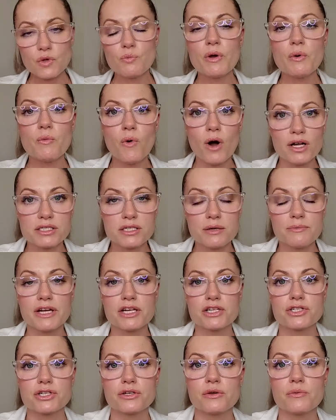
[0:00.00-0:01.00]
we want to
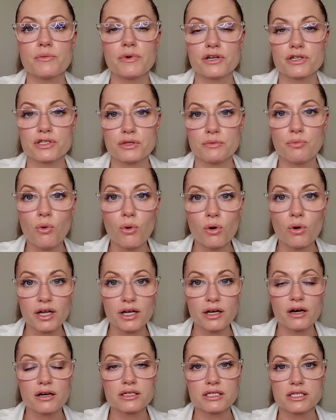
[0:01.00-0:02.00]
make sure that we are
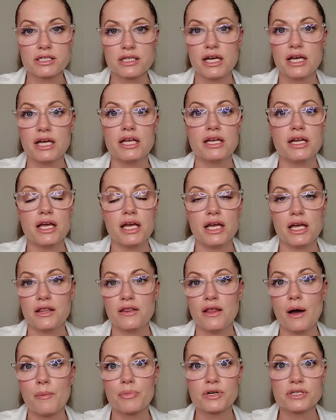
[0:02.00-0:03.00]
supporting our skin
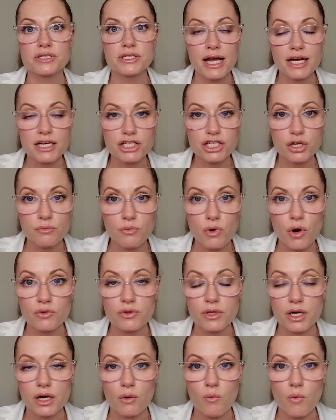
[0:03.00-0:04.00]
in that protection
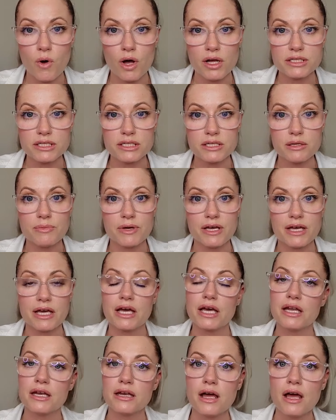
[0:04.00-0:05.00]
mode that it wants to be
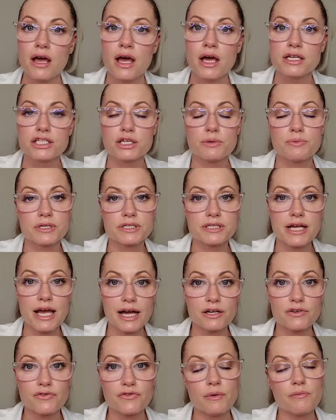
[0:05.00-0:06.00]
in to
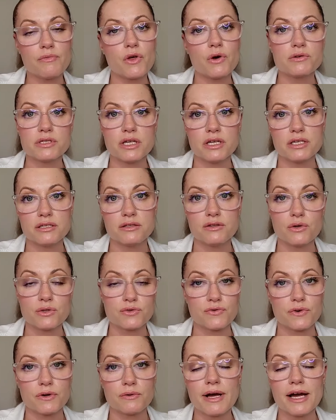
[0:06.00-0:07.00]
protect from those, uh,
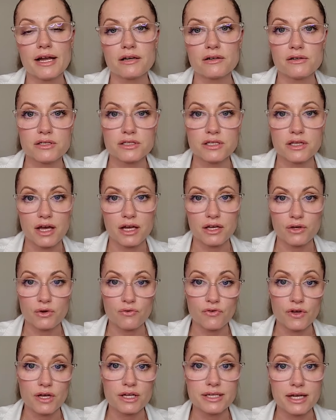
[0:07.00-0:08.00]
those free radicals and that
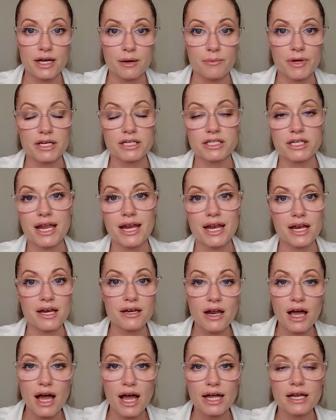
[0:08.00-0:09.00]
UV damage. And at
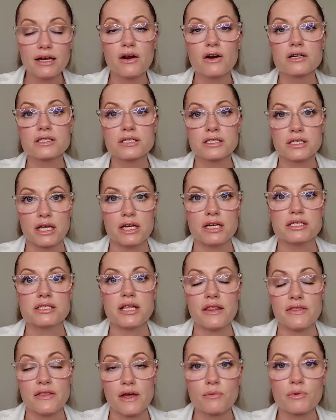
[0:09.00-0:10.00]
night, our skin is
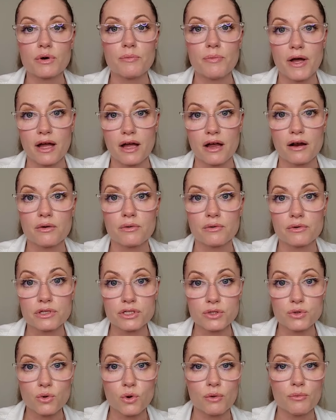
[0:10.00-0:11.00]
then that repair and
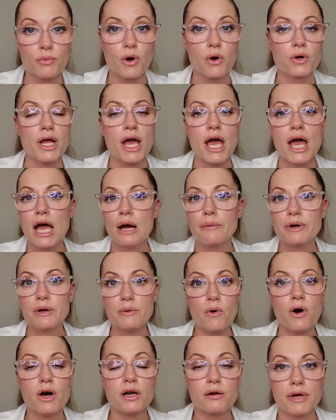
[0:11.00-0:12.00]
restore mode. And we
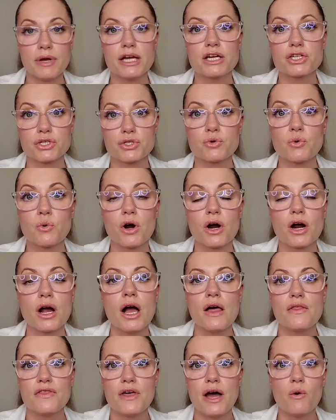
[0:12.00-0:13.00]
wanna make sure
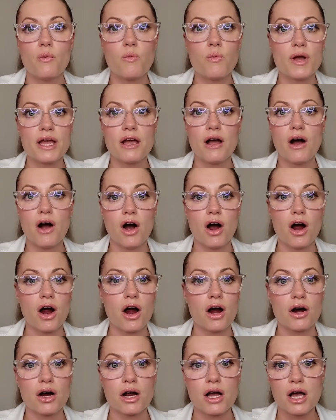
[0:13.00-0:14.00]
that we
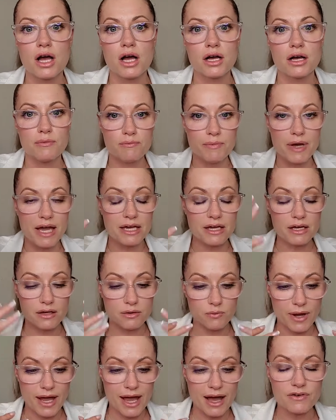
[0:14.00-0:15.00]
are Make,
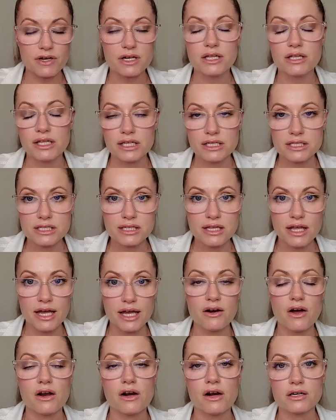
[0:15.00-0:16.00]
we have a clean
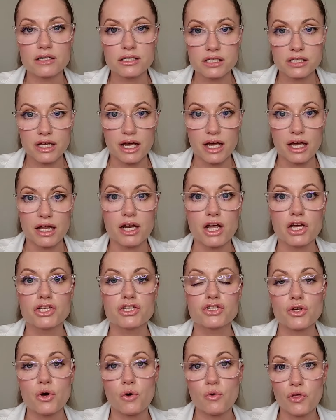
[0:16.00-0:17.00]
slate on our skin
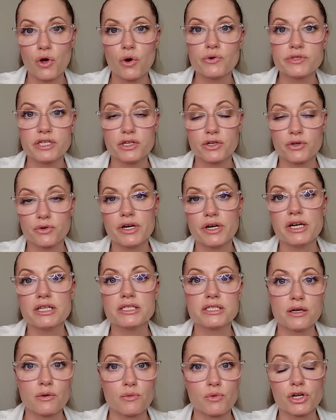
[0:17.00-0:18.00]
so those
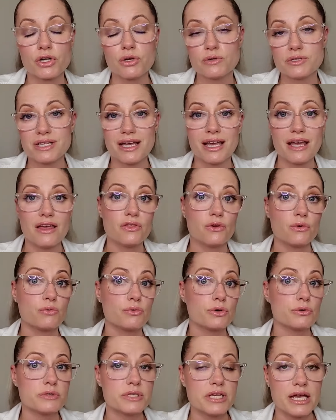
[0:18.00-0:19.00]
ingredients that we're using in the
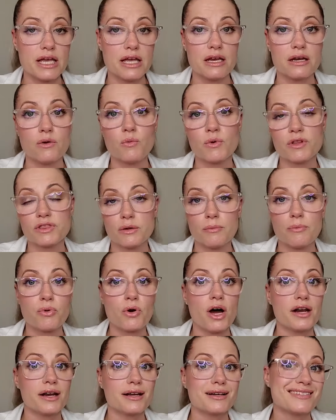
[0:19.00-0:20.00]
routine with the
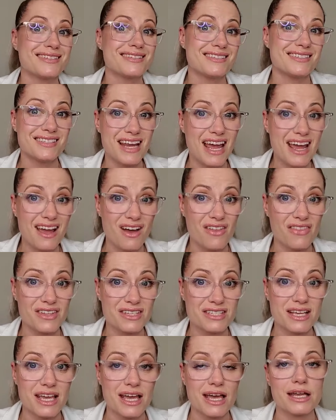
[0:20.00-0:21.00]
products that stay on
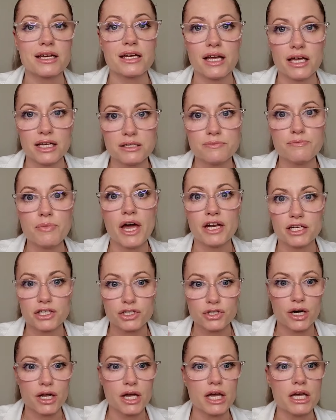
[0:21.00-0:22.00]
the skin can
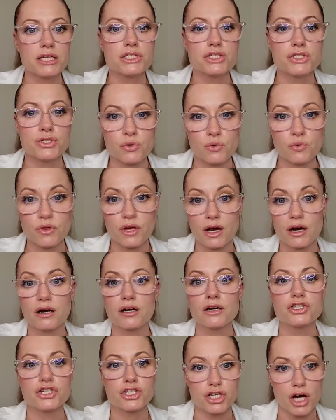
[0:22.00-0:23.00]
penetrate and do
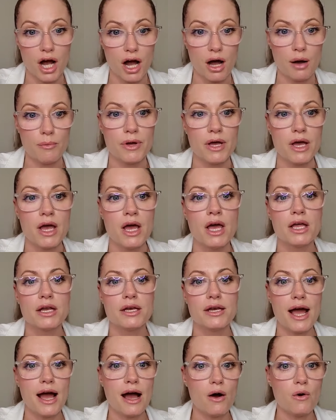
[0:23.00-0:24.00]
their job
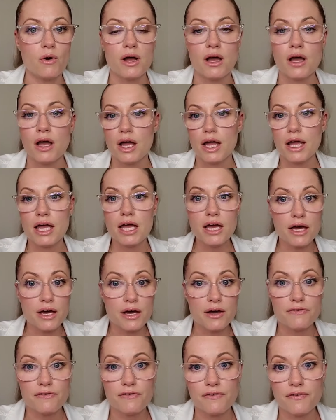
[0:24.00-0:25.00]
now
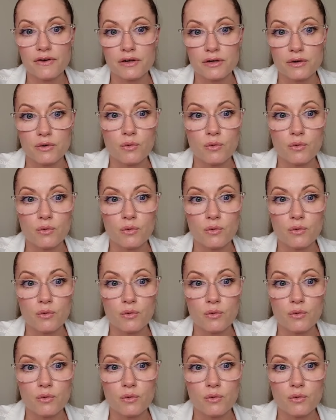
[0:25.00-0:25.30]
if